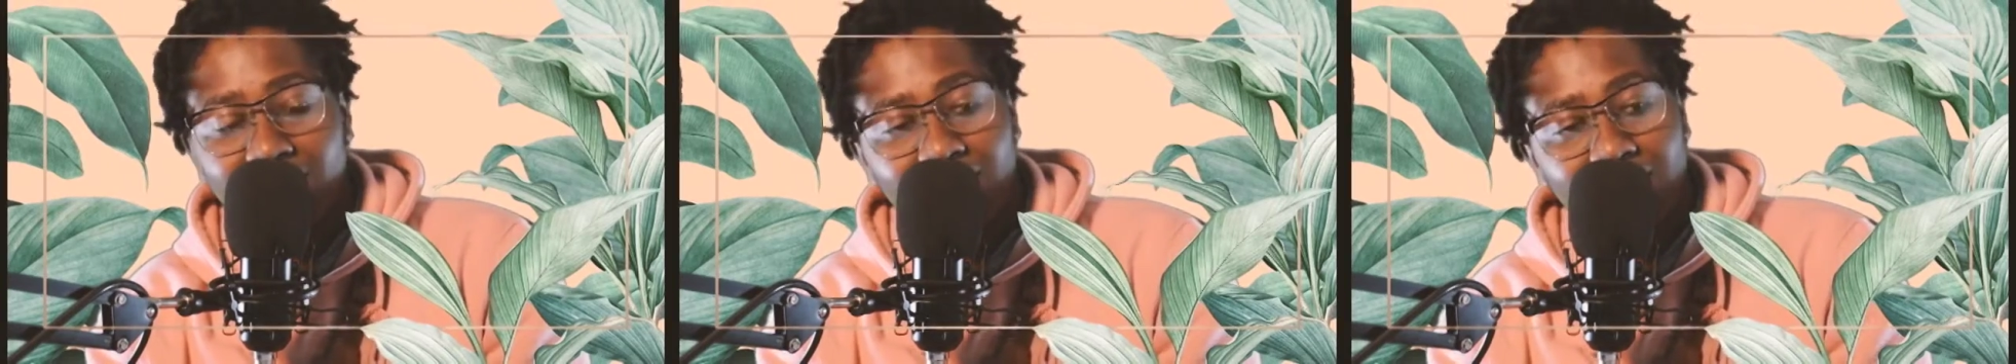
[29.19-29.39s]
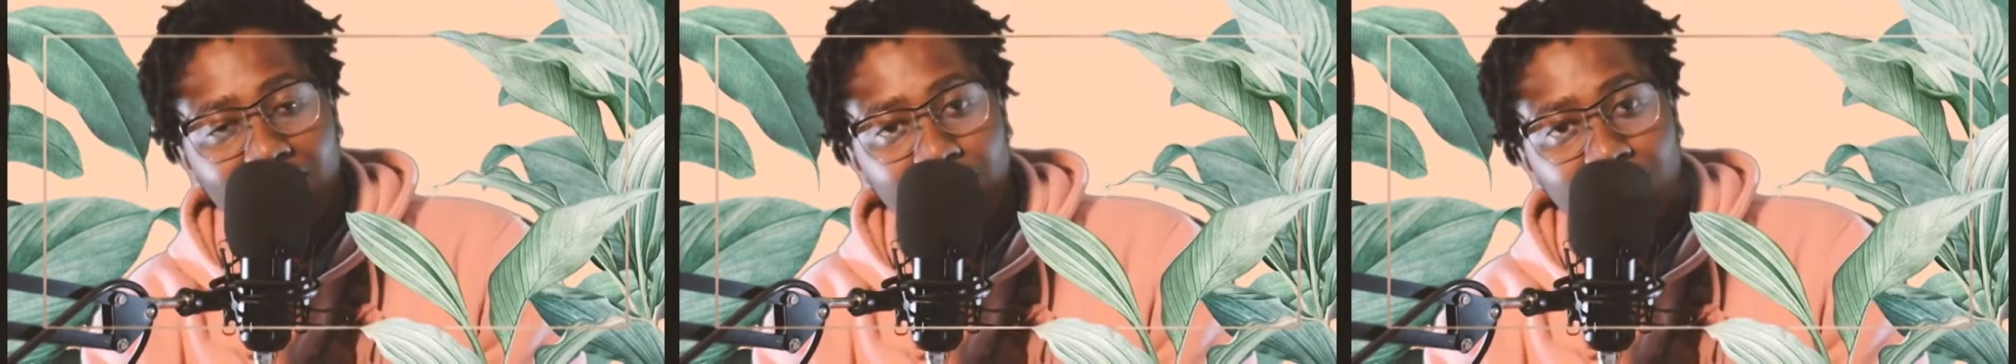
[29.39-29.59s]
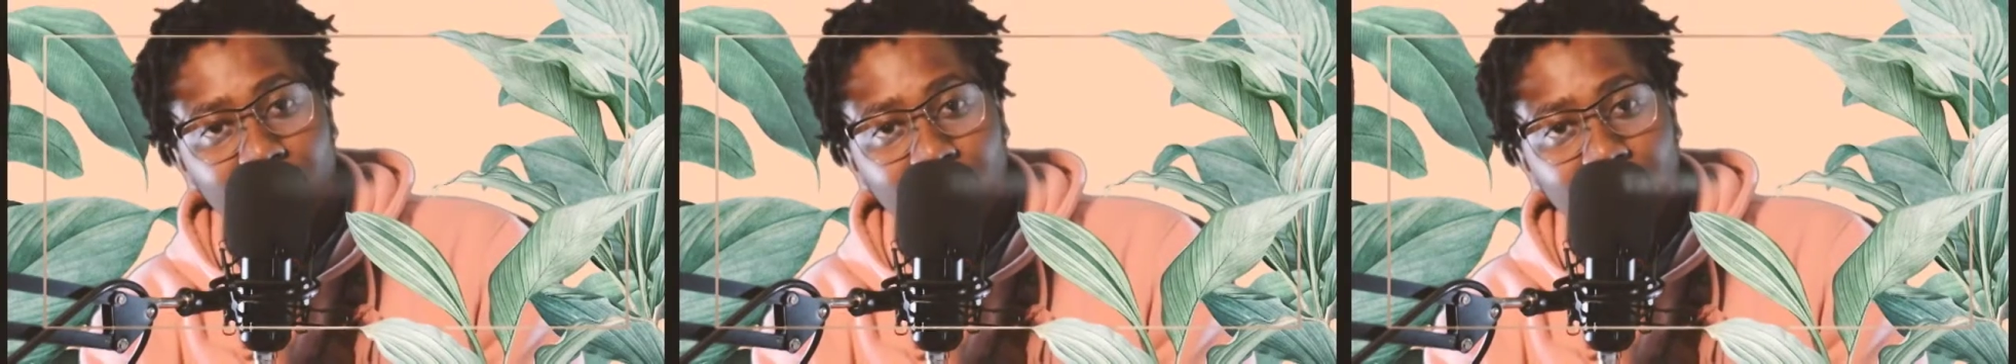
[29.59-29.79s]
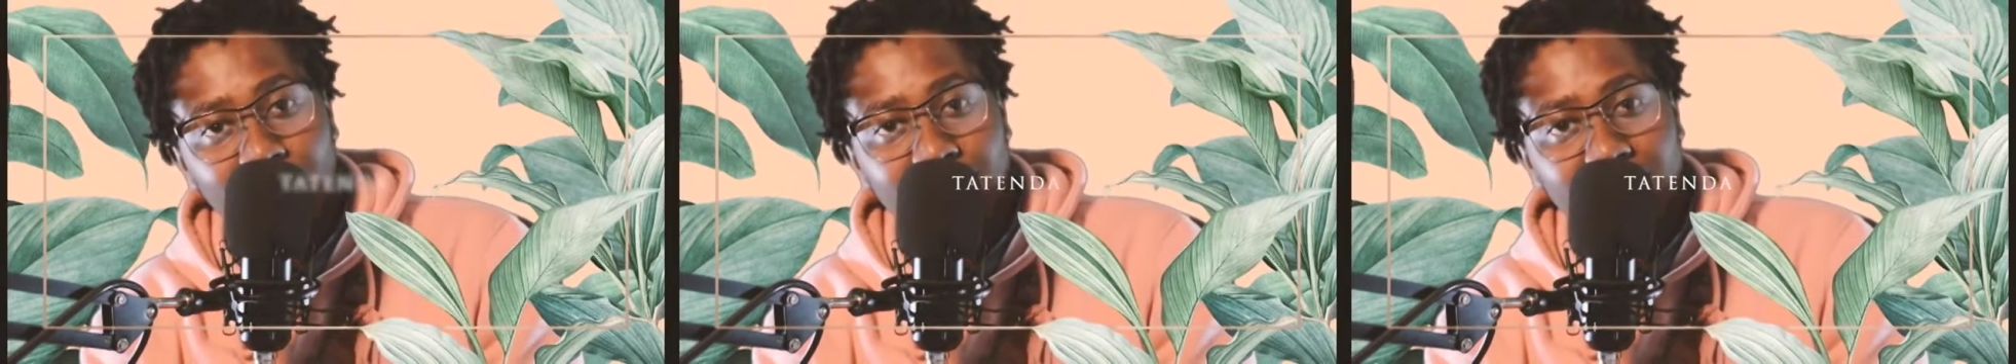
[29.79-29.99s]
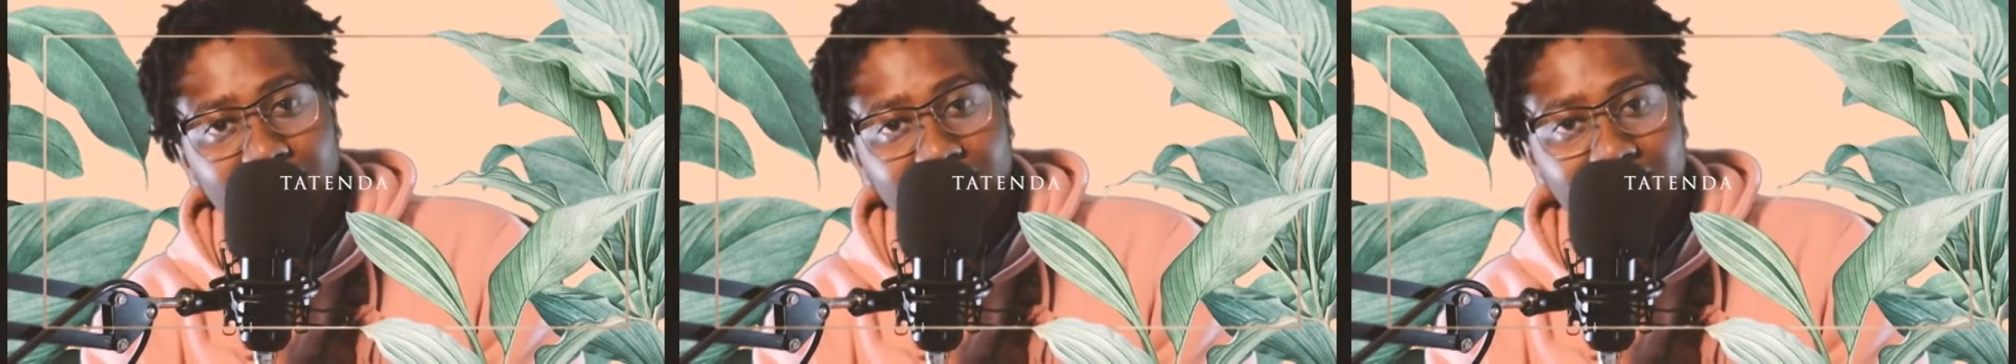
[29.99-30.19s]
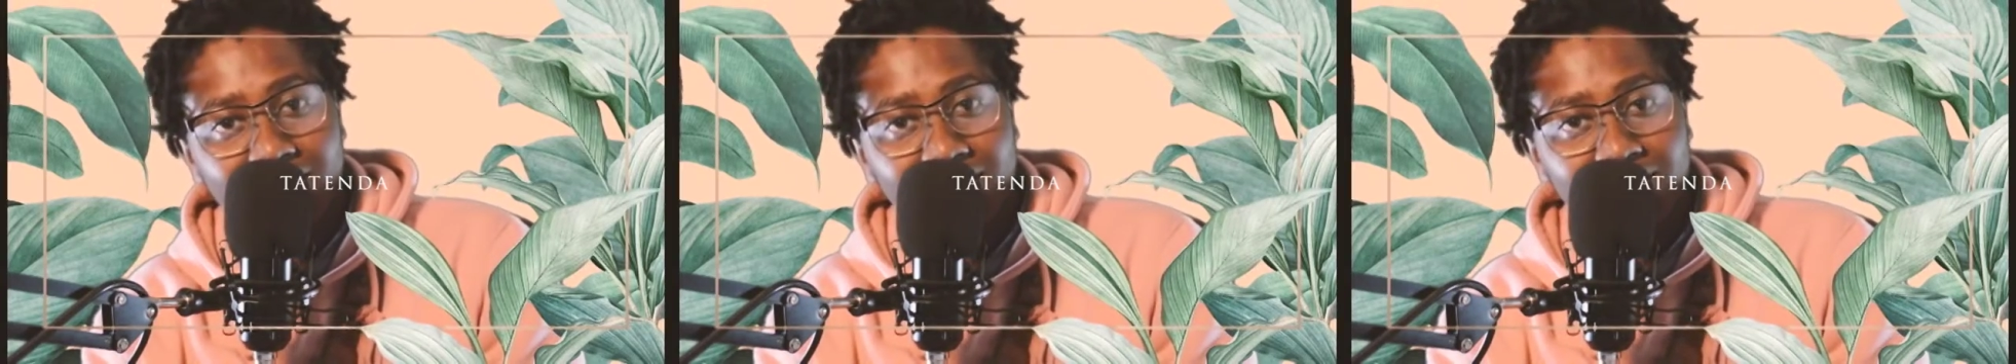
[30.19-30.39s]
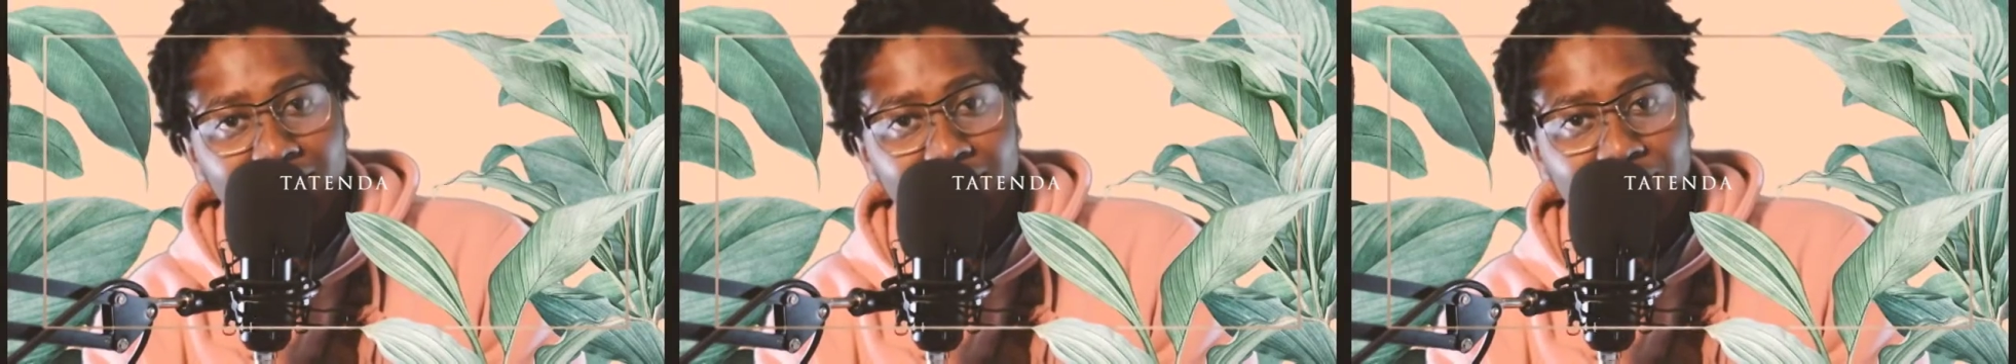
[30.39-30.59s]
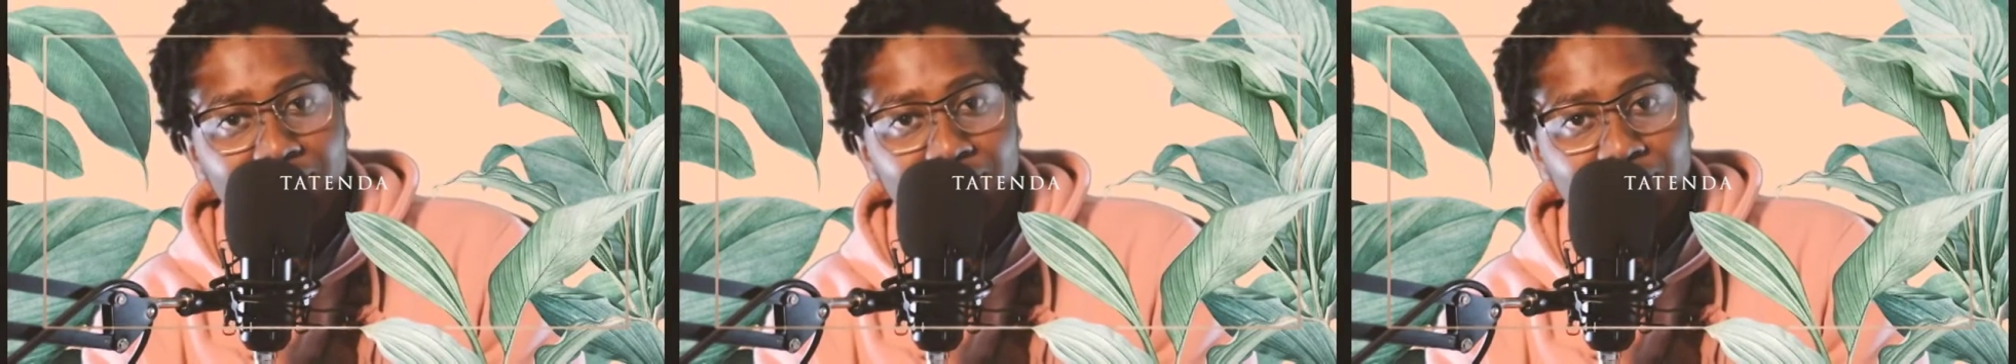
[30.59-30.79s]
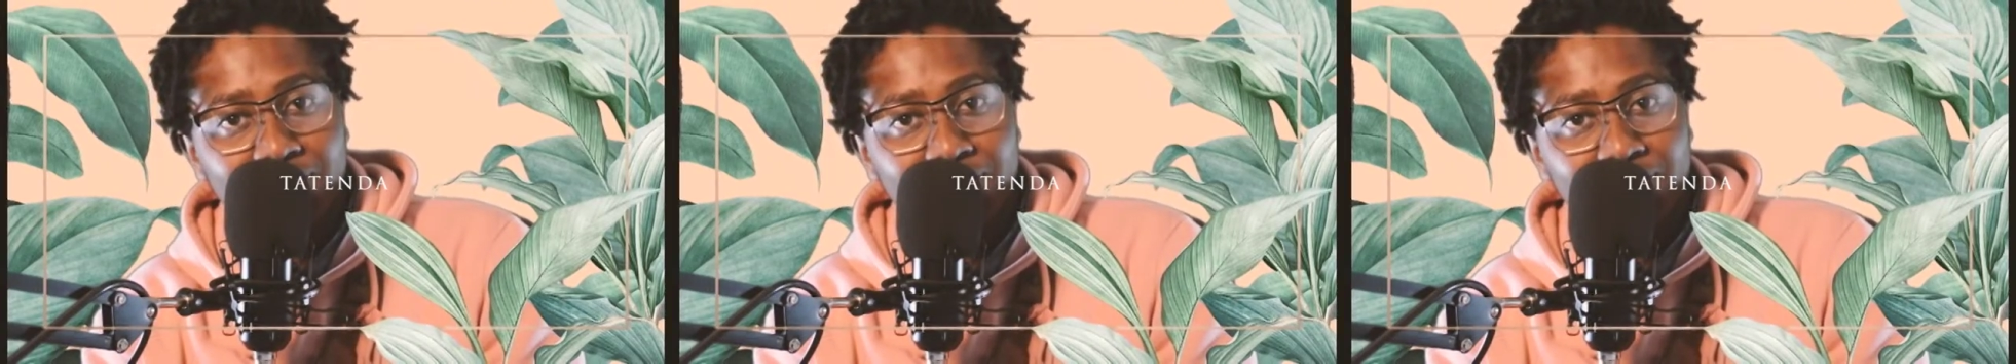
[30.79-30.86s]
I'm your host, Tatenda,